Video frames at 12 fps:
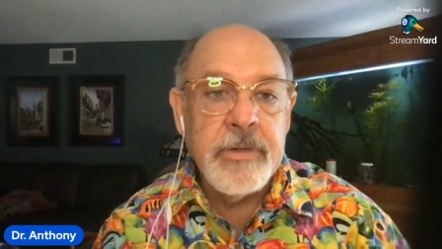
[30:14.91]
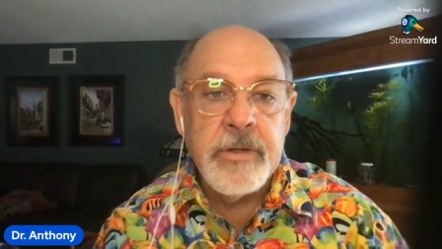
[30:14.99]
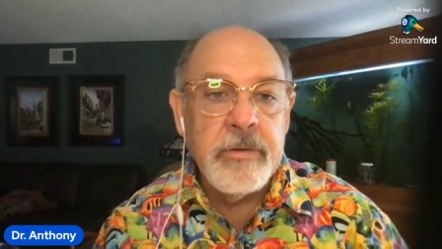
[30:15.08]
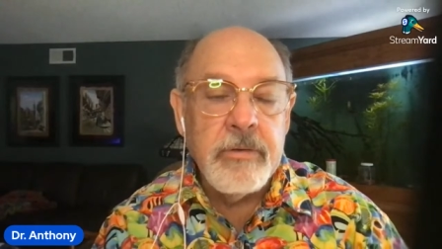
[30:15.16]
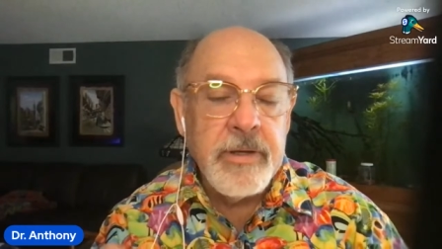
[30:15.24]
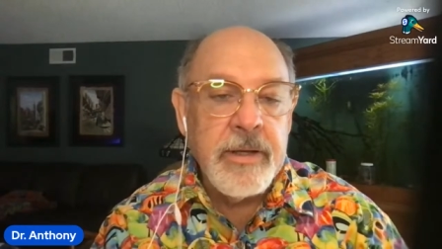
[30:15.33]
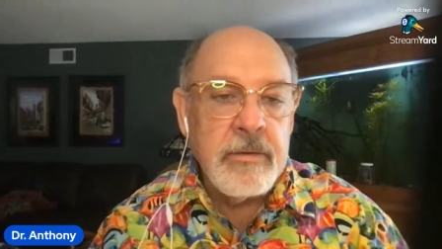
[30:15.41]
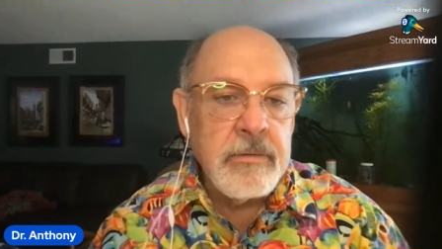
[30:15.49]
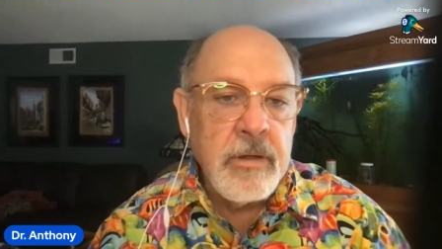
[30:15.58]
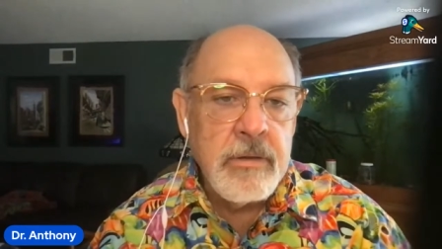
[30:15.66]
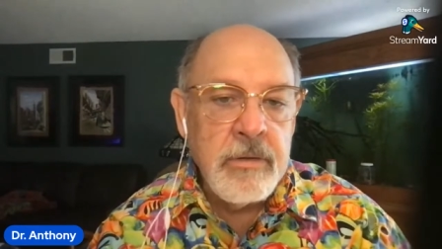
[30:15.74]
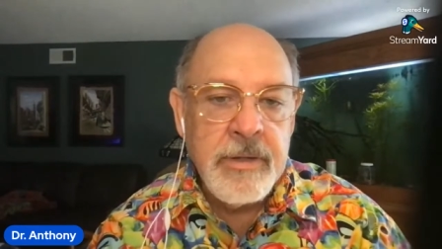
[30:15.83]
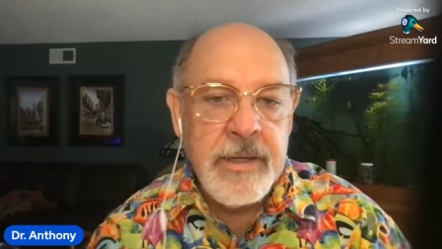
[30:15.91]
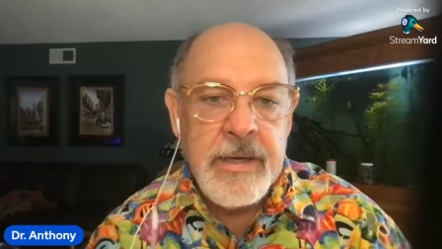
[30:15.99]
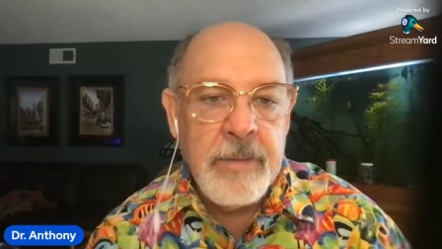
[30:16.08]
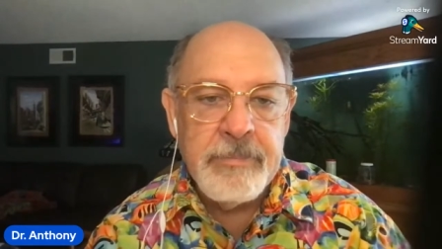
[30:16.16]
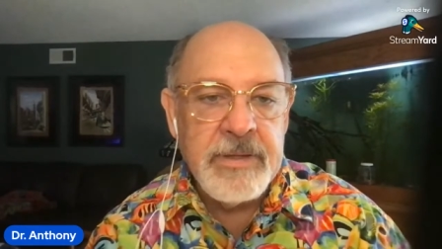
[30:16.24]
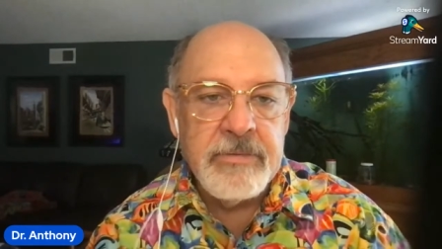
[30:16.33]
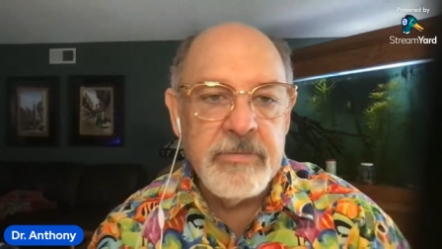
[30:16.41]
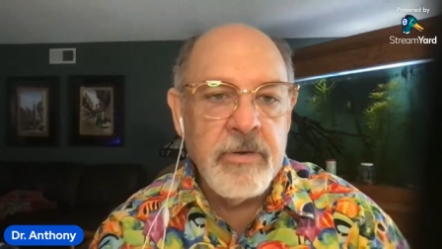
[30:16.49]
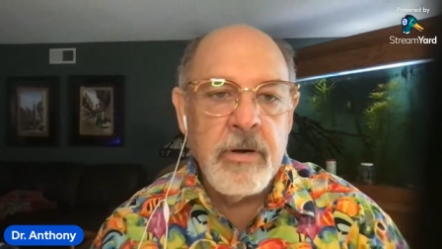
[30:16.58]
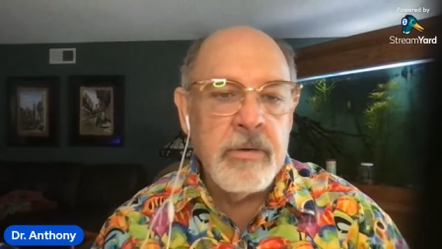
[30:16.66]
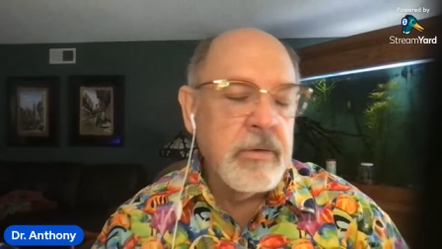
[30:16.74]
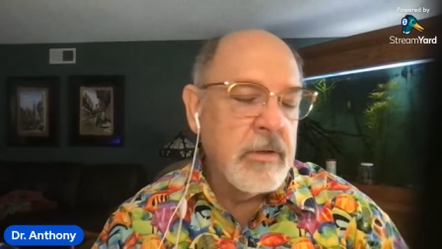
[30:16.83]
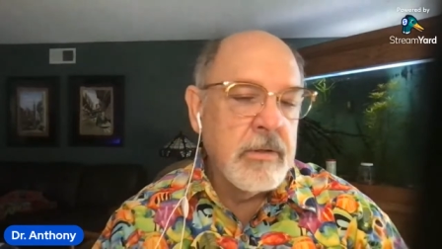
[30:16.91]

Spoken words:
Look at guppies.